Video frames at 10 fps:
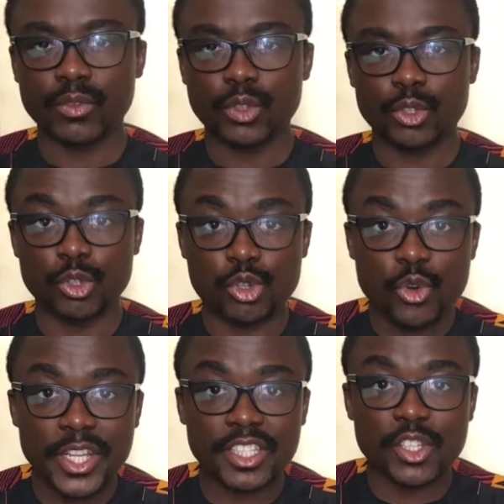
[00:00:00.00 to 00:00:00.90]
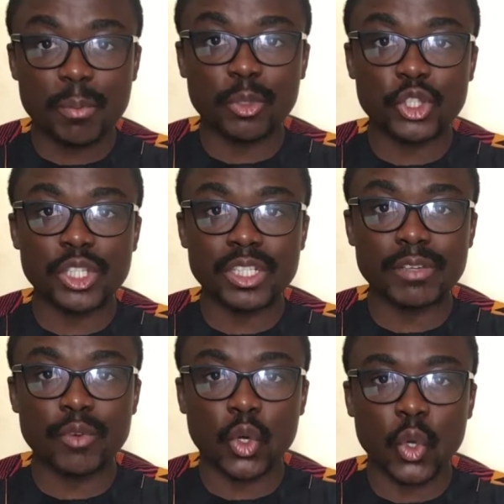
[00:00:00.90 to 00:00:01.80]
you create the opportunity
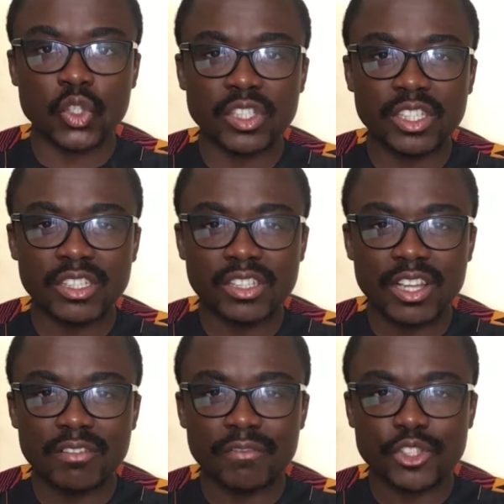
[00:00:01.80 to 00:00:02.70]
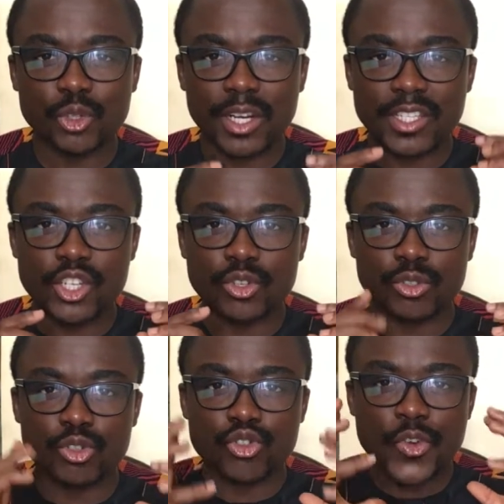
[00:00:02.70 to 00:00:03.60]
for consistent visualization
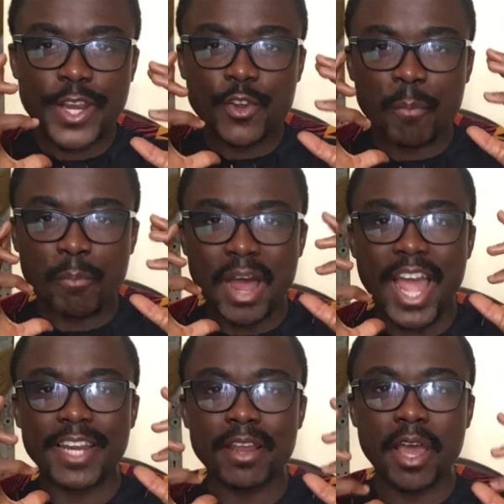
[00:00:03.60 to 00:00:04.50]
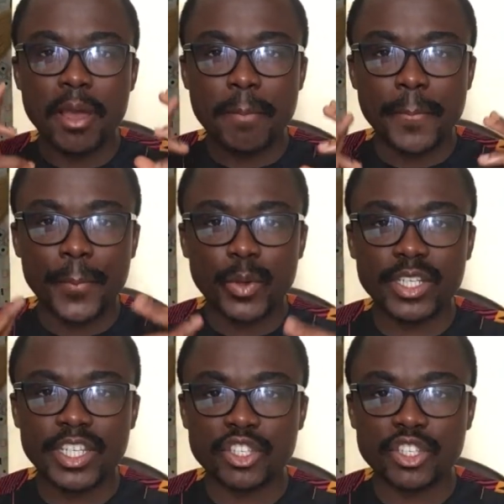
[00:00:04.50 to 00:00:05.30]
to train your mind, body, and